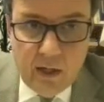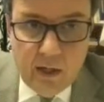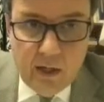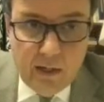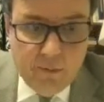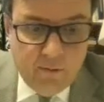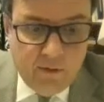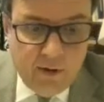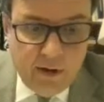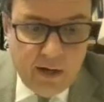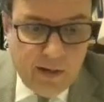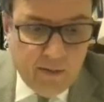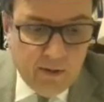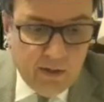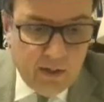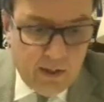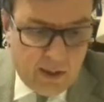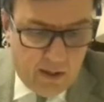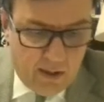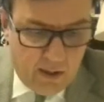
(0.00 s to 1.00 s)
I can very happy to
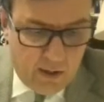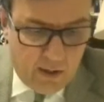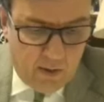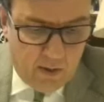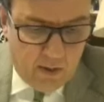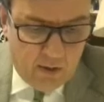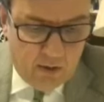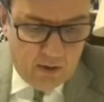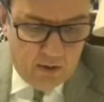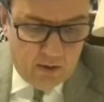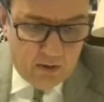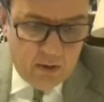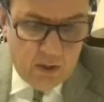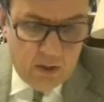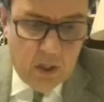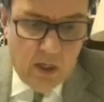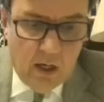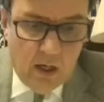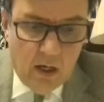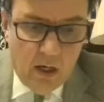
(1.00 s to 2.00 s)
take any questions
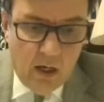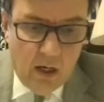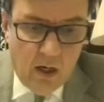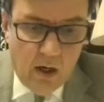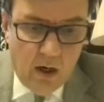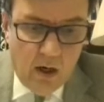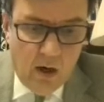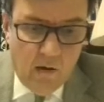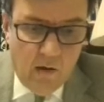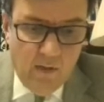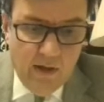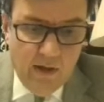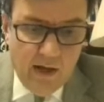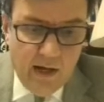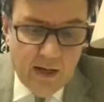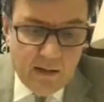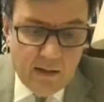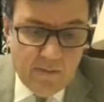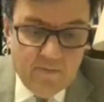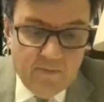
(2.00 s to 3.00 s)
on
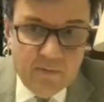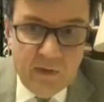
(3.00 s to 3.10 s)
that.